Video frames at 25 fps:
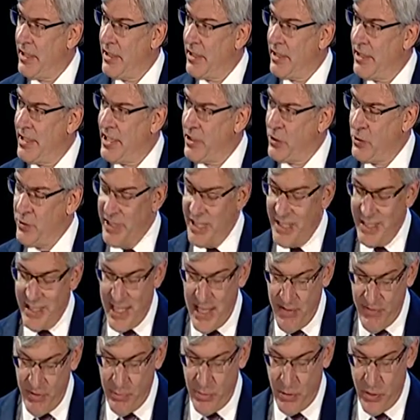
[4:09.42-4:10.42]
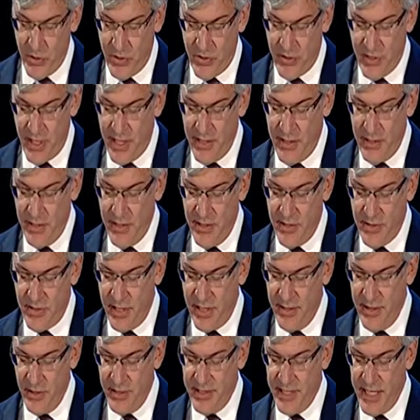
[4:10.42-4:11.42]
Yet only 11%
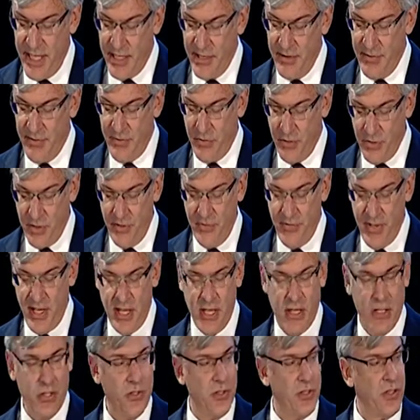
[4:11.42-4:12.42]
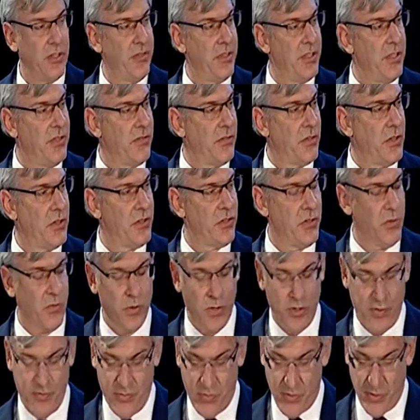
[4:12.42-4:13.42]
said they're taking full advantage of a diverse
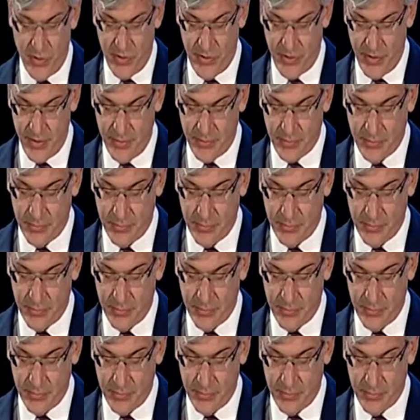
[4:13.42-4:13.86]
workforce.